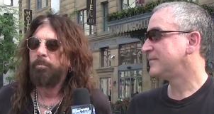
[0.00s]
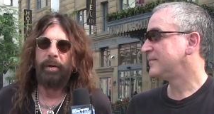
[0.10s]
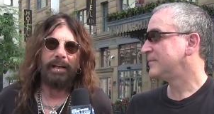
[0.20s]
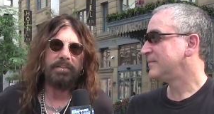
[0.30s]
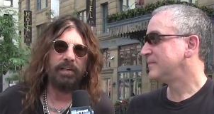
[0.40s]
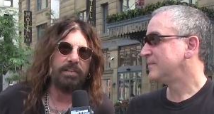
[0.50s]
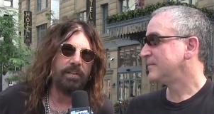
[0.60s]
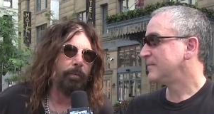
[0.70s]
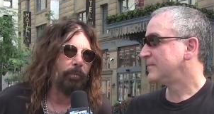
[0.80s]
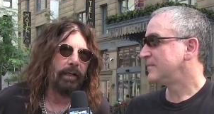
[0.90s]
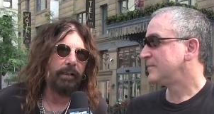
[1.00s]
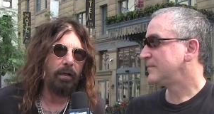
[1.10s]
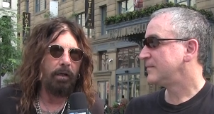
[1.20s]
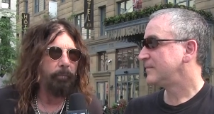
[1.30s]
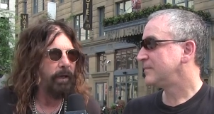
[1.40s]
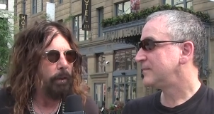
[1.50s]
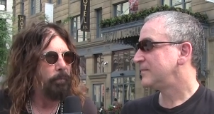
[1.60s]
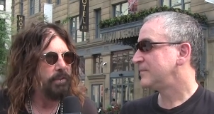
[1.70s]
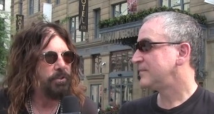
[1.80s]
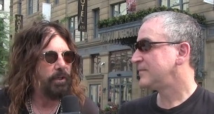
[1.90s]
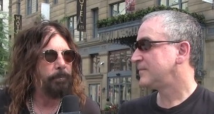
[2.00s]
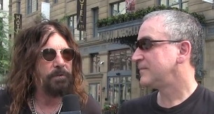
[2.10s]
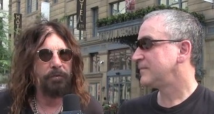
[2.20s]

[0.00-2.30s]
Speaker 1: But I said something like, "Oh man, my ship's